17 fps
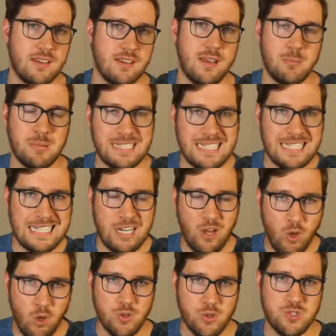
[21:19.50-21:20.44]
But then
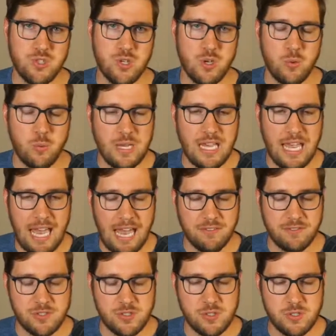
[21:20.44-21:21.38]
also we
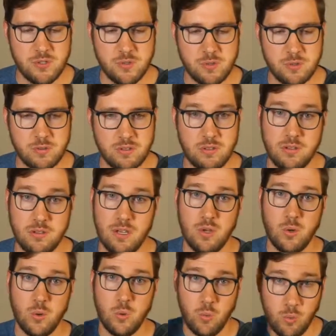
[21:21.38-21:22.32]
have to
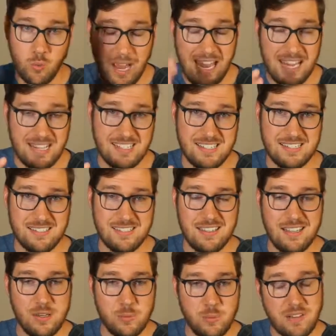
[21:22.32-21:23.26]
rest.
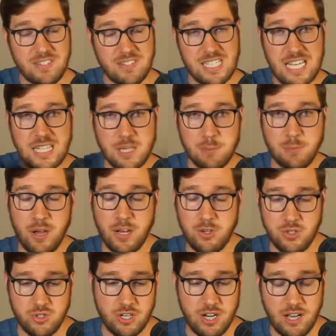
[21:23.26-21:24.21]
We have to take the
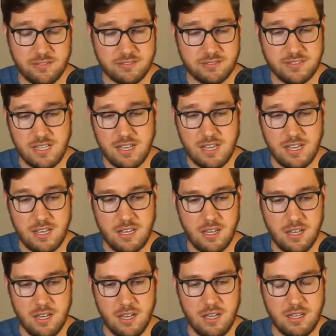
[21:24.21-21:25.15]
pressure off.
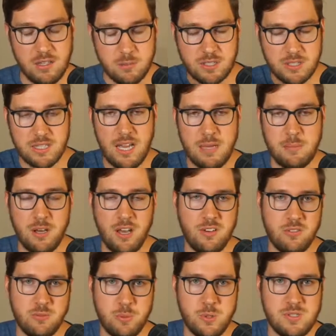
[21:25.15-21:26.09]
The book Time
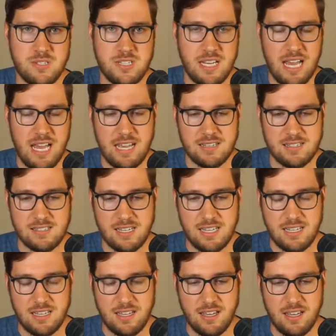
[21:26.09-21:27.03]
Off puts it as
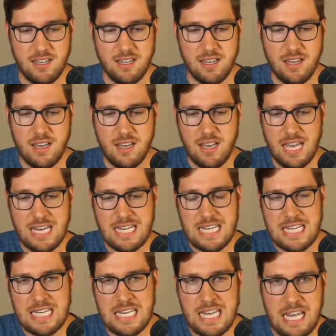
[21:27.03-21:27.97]
like an
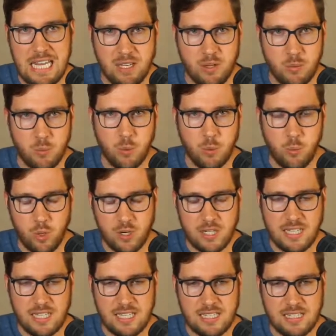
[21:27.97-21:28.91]
inhale. We're
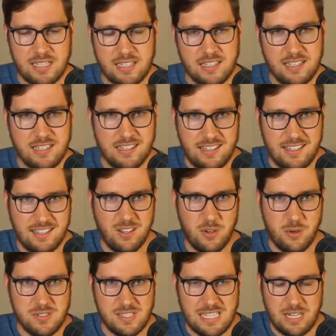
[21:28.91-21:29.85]
working,
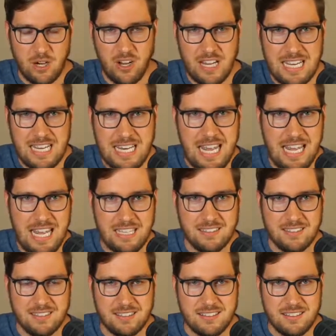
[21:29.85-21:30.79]
it's like our
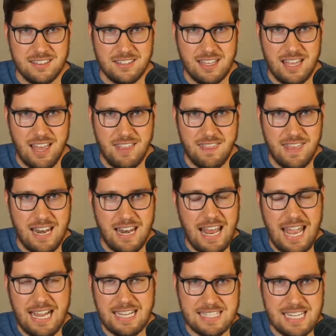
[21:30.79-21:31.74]
inhale, and then
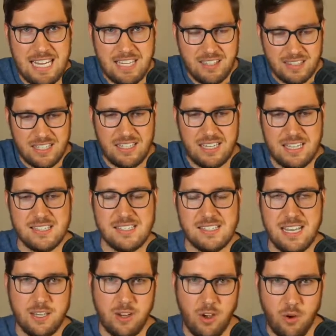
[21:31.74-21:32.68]
exhaling is
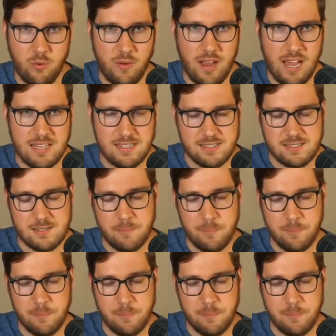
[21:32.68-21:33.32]
like our rest.